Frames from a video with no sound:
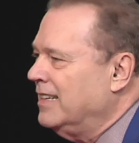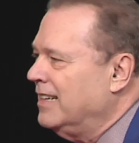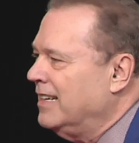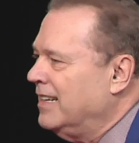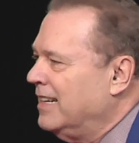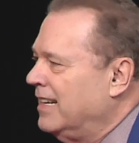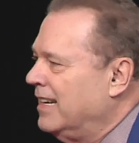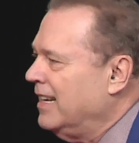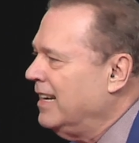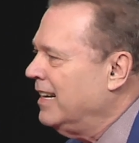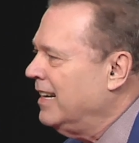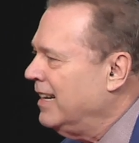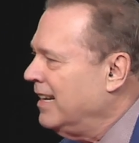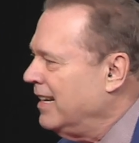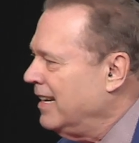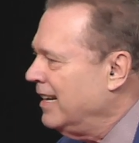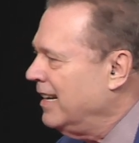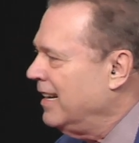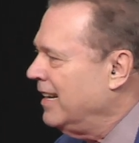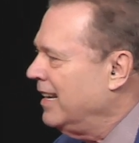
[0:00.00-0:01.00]

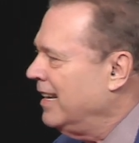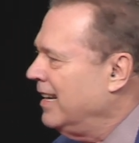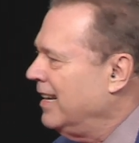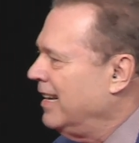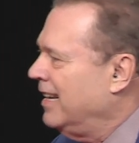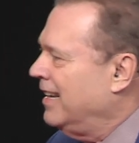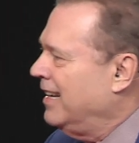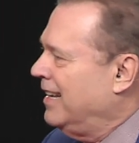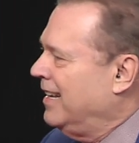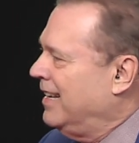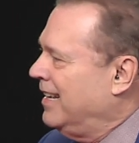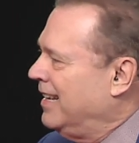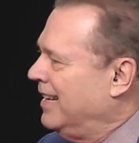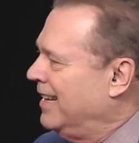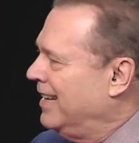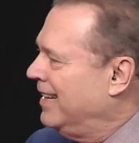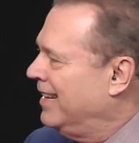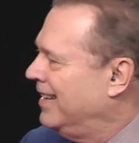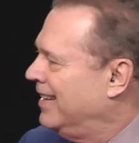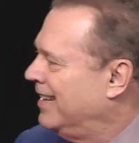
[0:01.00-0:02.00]

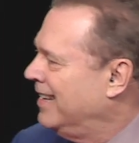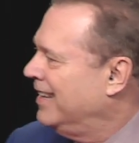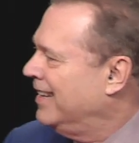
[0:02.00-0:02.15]
[no speech]